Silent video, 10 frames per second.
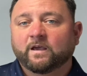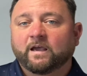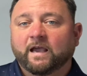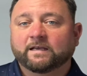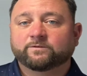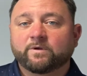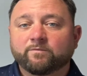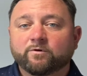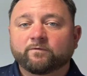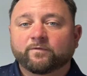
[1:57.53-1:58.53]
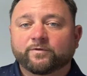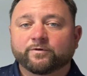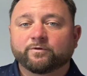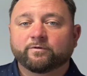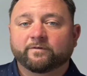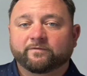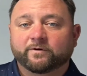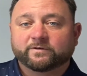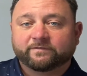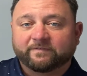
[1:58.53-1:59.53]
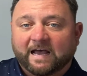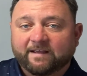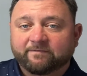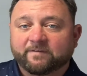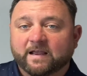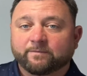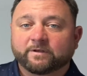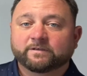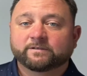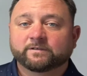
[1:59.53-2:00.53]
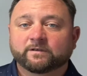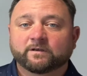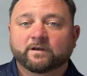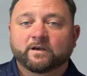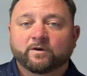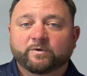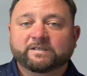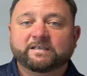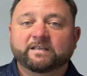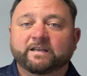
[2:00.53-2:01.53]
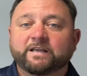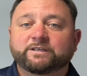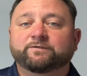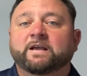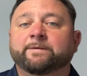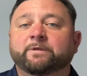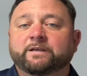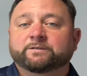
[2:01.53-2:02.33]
As we move through the first 5 families, we see that each family is